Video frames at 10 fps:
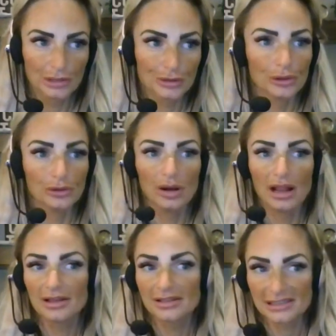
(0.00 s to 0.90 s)
through
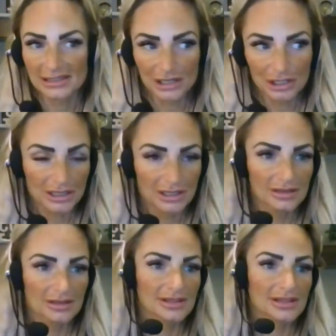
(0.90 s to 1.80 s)

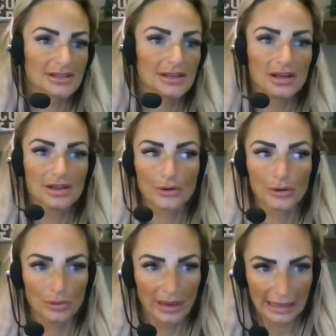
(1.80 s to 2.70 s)
sessions,
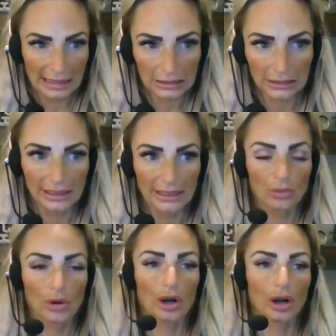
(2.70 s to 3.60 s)
through healing
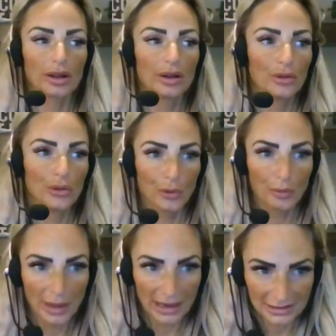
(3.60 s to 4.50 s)
work, through
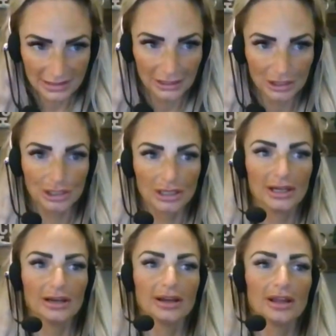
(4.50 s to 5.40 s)

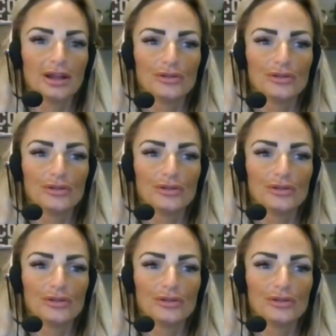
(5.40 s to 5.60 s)
meditation,